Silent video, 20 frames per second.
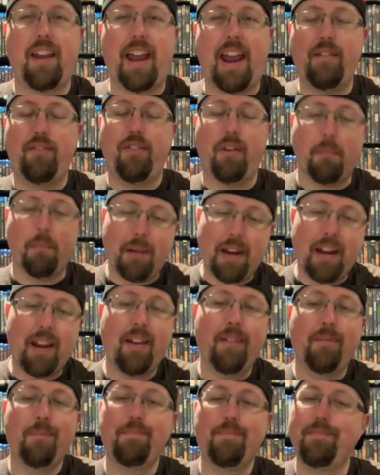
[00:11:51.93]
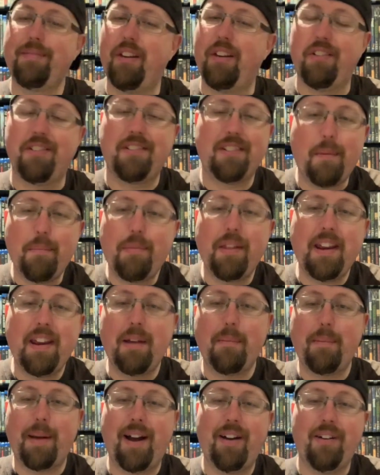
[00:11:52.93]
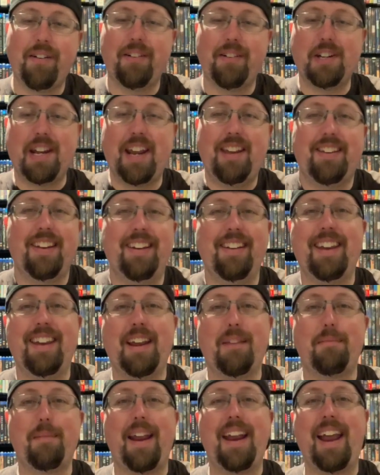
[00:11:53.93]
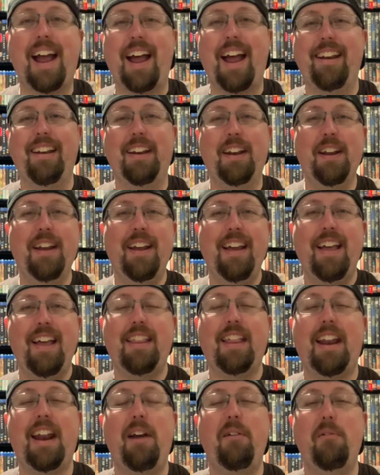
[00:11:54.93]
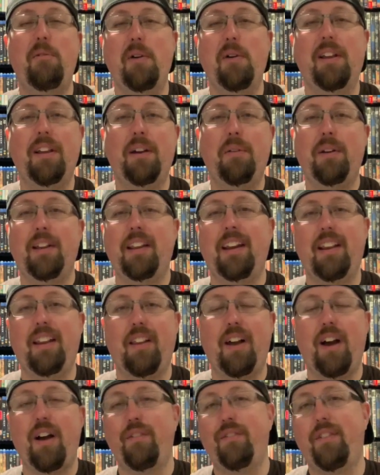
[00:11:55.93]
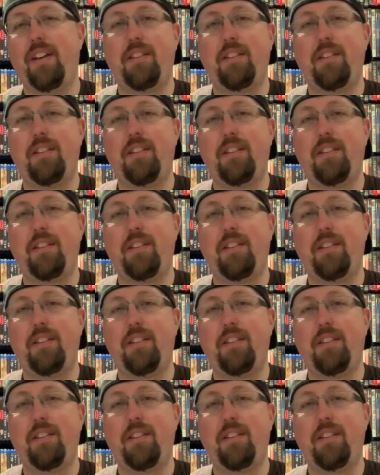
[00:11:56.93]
And for me, there's something about Jason Takes Manhattan that I really, really love.